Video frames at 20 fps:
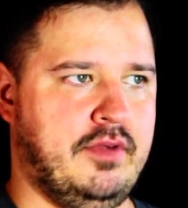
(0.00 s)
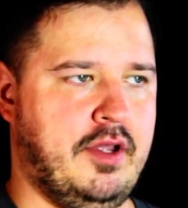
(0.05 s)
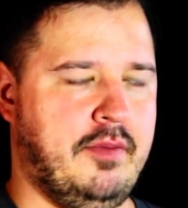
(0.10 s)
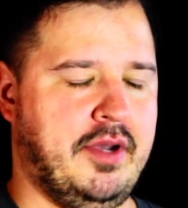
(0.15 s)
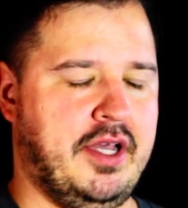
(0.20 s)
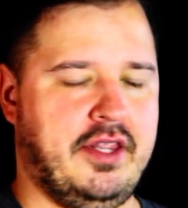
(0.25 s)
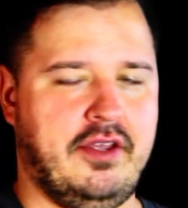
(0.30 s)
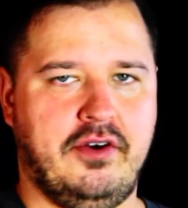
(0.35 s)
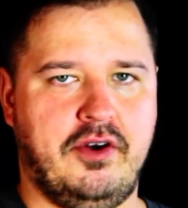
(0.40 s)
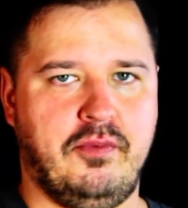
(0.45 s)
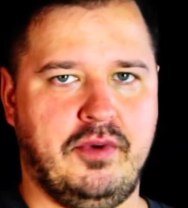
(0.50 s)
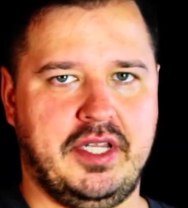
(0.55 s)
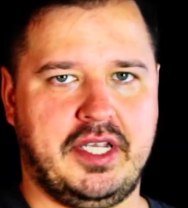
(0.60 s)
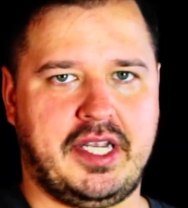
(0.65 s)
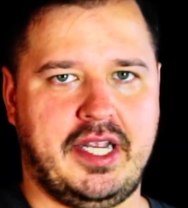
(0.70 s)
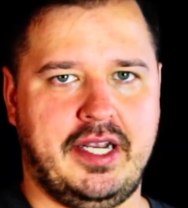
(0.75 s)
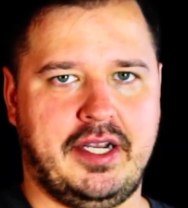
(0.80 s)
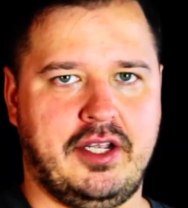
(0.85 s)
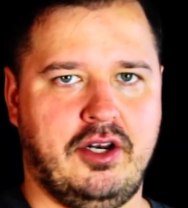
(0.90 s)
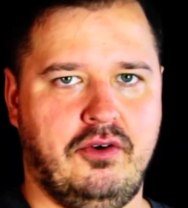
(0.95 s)
Am I the only one
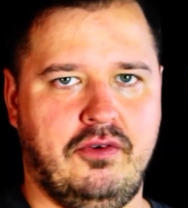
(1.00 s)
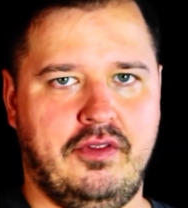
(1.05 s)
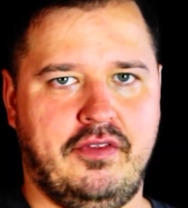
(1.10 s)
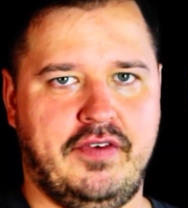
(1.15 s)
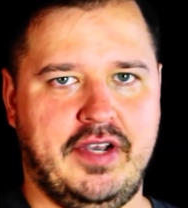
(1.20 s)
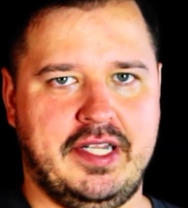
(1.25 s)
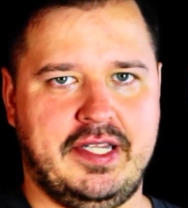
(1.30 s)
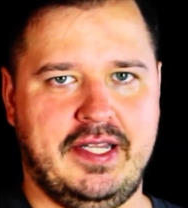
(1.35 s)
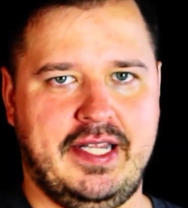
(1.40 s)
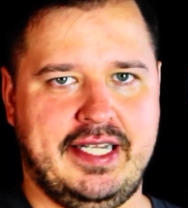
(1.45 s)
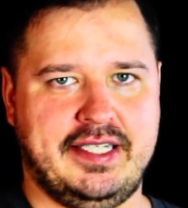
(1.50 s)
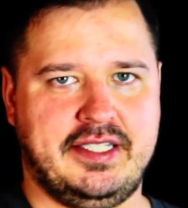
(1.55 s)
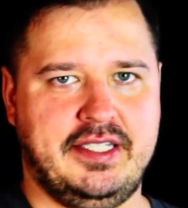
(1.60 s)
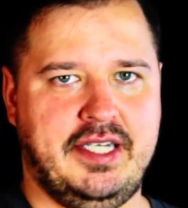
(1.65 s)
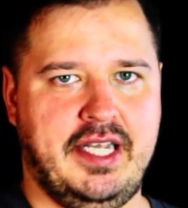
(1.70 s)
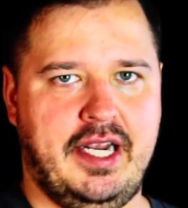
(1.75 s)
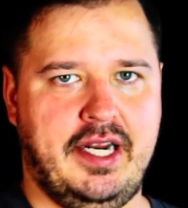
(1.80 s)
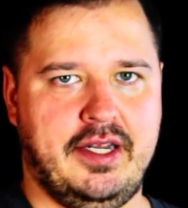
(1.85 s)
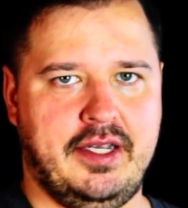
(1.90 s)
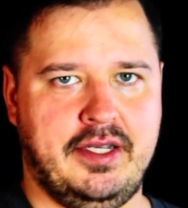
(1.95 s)
that can't get over the fact that that's
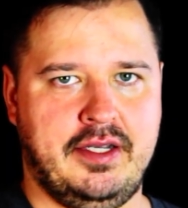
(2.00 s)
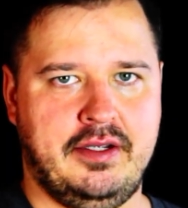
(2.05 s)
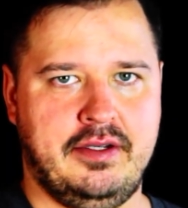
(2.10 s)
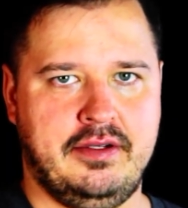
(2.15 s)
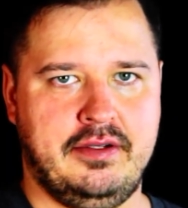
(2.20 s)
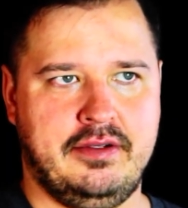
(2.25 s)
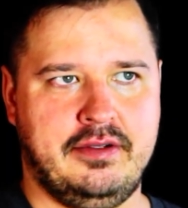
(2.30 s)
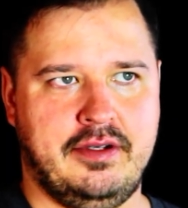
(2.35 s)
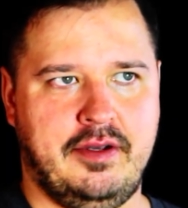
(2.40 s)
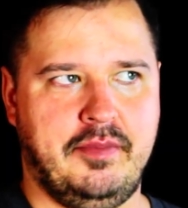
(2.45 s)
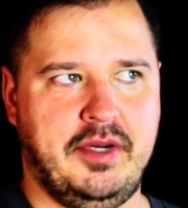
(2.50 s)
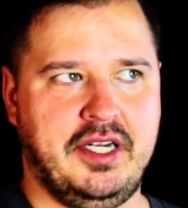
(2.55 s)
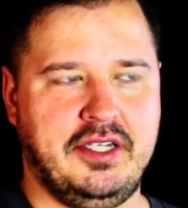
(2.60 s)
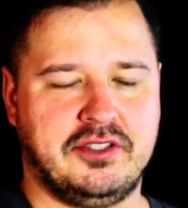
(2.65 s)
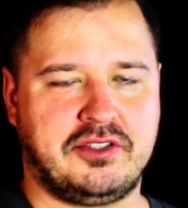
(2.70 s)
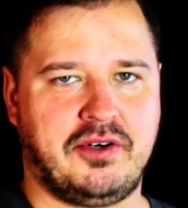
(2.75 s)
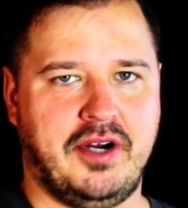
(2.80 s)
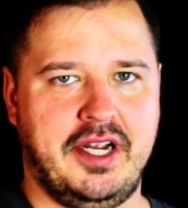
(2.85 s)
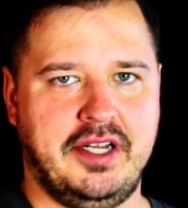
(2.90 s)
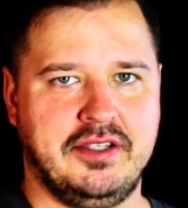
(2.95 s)
Data? I mean,
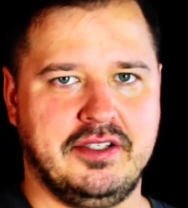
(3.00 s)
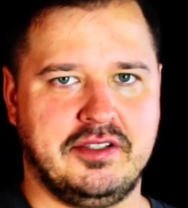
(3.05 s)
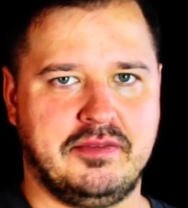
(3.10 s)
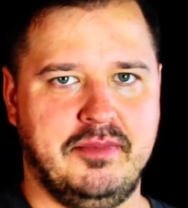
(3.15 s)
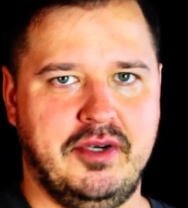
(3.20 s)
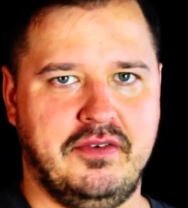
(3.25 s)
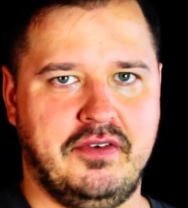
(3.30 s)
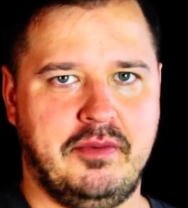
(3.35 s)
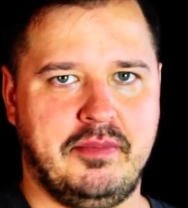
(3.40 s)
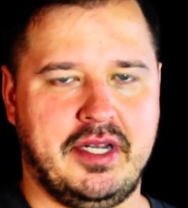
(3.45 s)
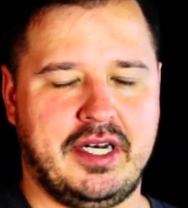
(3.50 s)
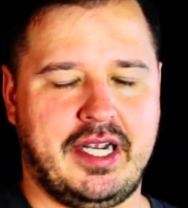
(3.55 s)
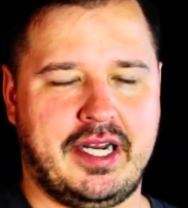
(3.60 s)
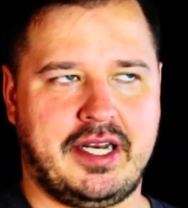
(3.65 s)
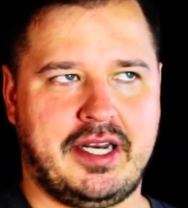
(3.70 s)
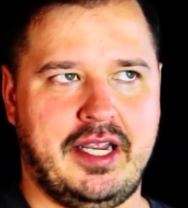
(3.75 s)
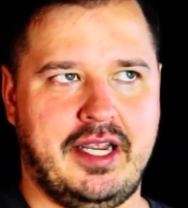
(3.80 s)
he's great in this movie, but